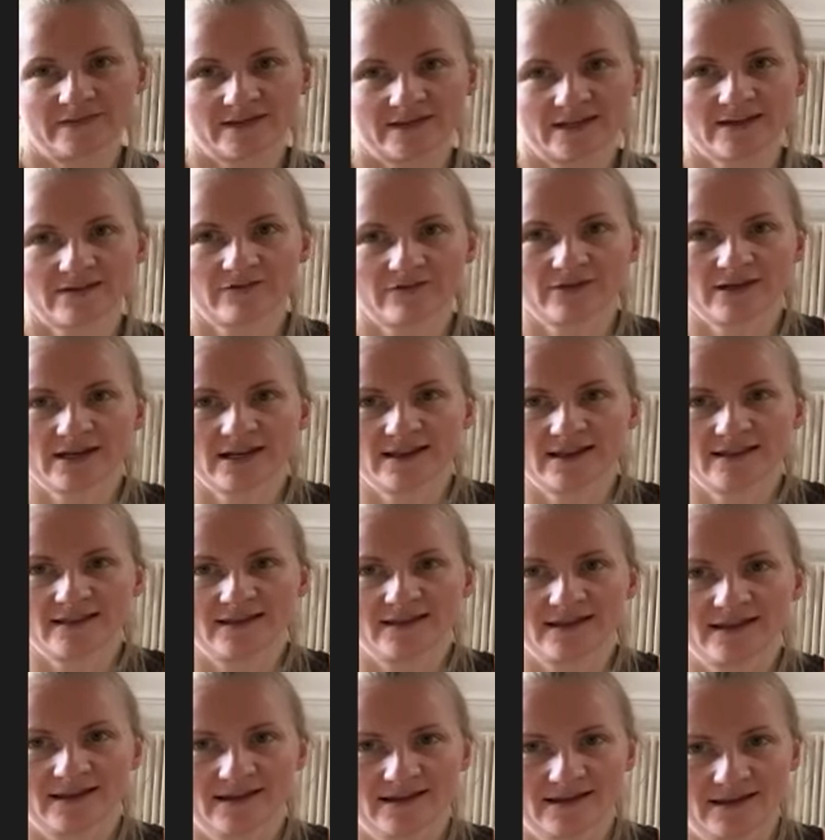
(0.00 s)
I can put it in
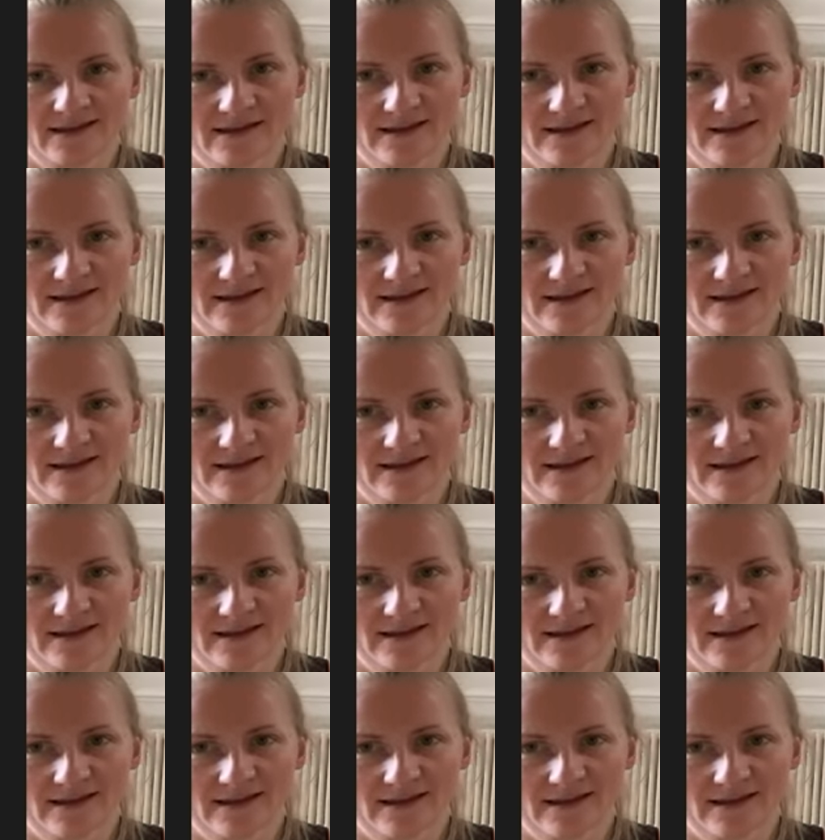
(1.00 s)
there.